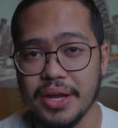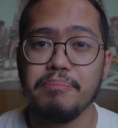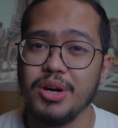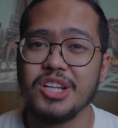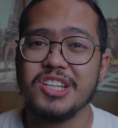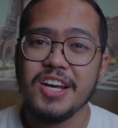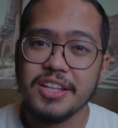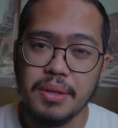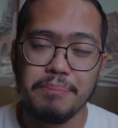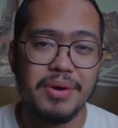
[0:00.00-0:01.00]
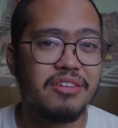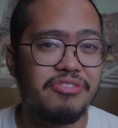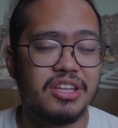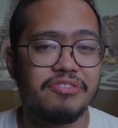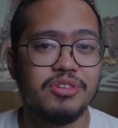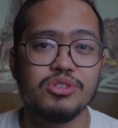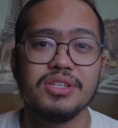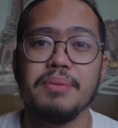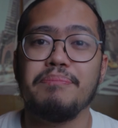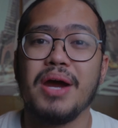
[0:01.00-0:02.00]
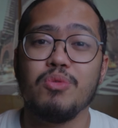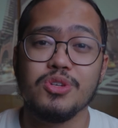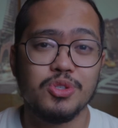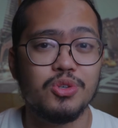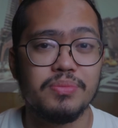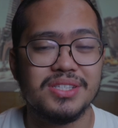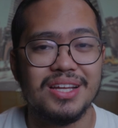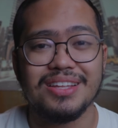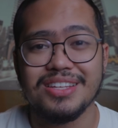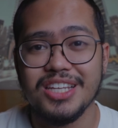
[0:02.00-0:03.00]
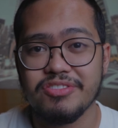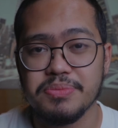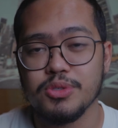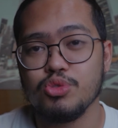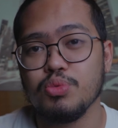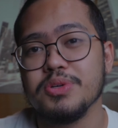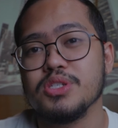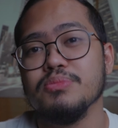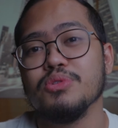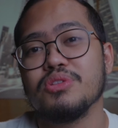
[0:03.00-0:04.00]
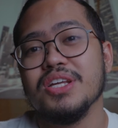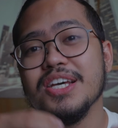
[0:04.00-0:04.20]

But the benefit of using the power zoom is that it gives me super smooth